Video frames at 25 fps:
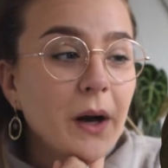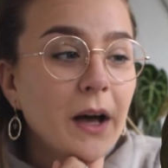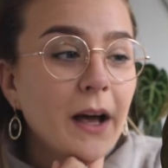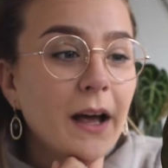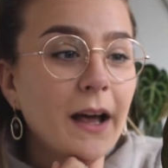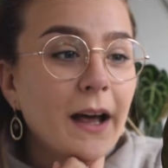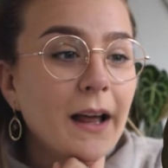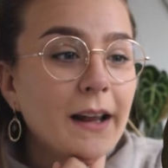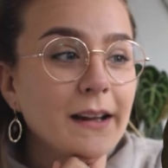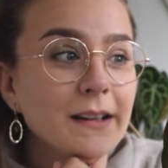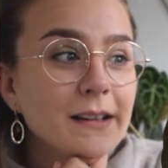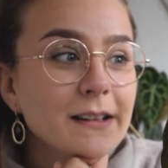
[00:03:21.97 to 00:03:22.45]

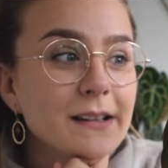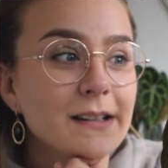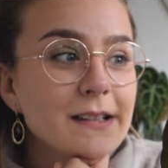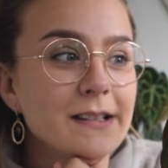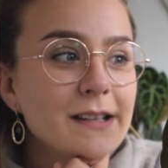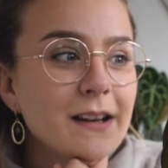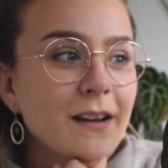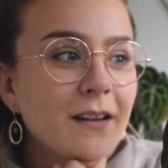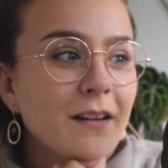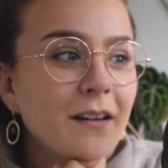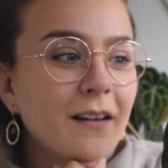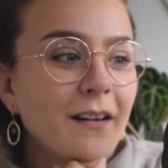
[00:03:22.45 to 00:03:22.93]

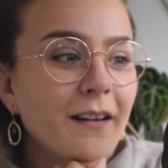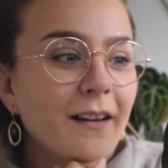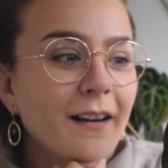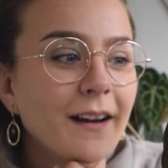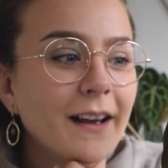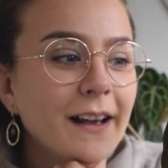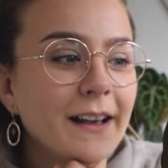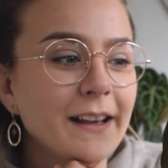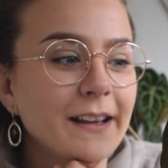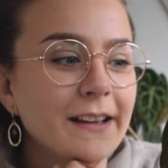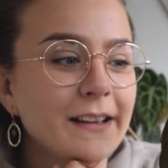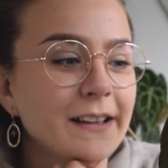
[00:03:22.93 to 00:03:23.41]
And
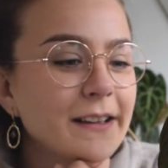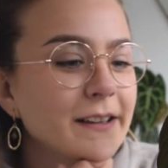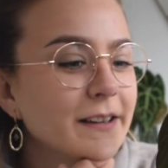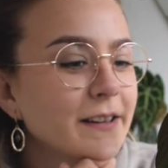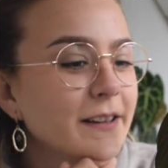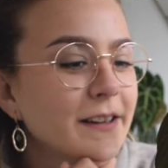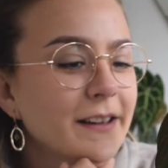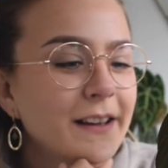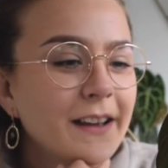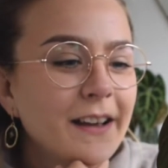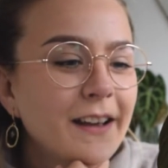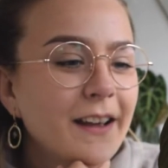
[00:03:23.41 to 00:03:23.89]
I
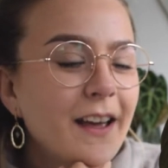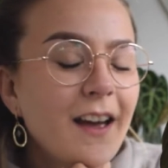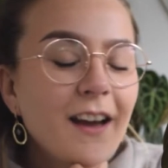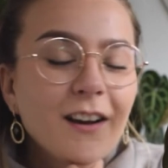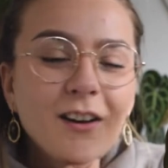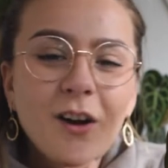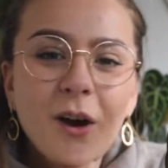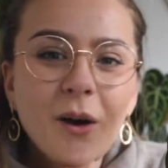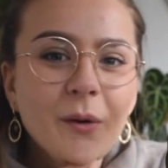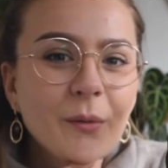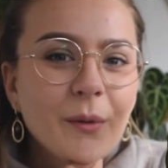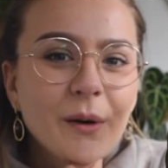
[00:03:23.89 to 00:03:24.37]

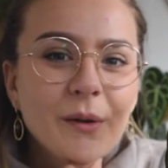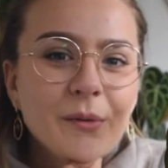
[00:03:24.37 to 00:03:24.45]
can't